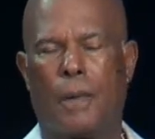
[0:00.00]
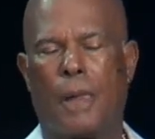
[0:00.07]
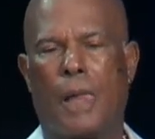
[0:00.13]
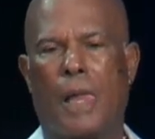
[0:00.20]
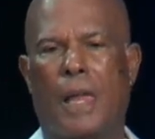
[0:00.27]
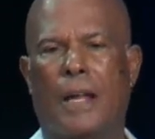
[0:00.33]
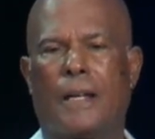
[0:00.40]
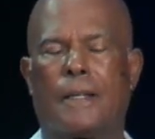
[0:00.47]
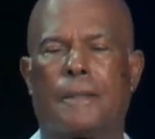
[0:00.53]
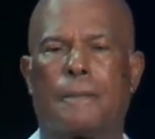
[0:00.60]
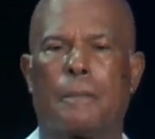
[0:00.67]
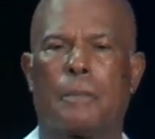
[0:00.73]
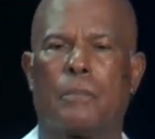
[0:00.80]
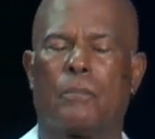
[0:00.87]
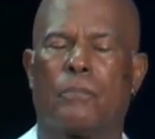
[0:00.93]

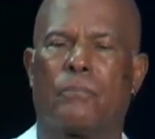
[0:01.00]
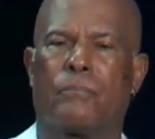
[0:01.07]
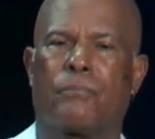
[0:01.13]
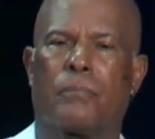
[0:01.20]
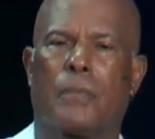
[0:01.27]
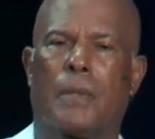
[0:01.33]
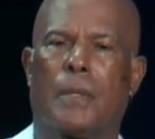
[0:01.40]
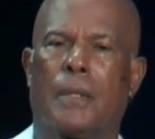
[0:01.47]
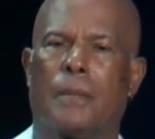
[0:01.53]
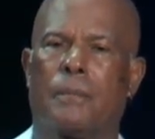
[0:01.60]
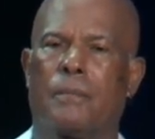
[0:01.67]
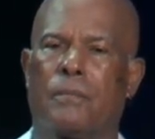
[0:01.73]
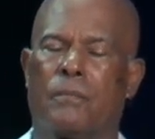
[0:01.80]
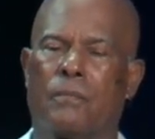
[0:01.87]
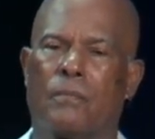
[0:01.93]

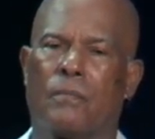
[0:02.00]
Nobody speaks.